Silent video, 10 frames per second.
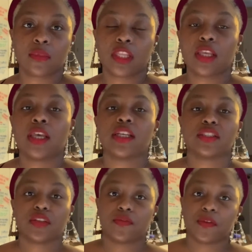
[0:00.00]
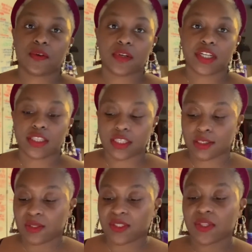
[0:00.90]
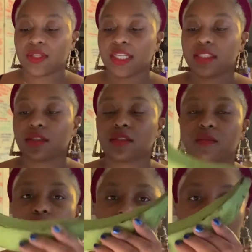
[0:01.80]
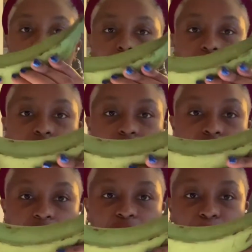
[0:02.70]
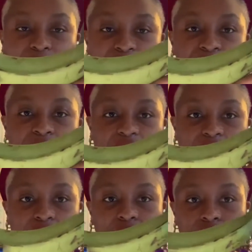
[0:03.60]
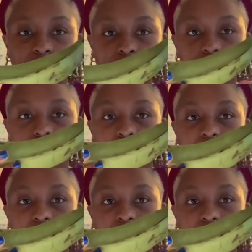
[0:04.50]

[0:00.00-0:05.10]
So for the tostones, You're gonna take your plátano like this. You're gonna